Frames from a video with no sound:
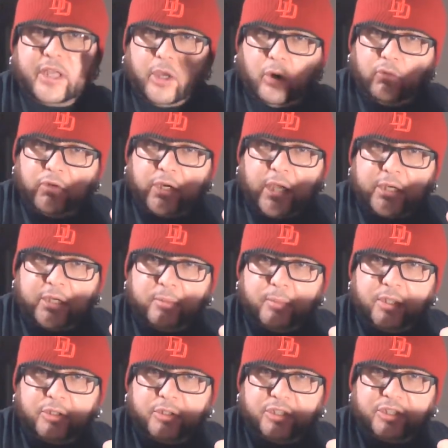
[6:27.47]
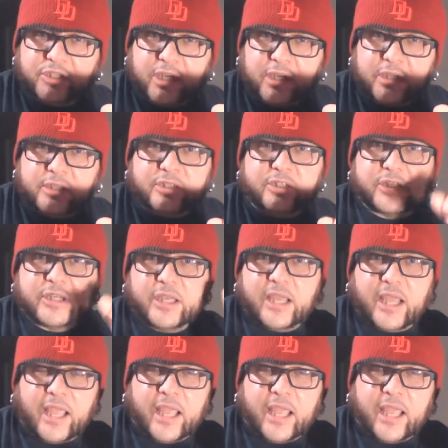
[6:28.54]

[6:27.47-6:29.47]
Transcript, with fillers: They overnighted me the designs,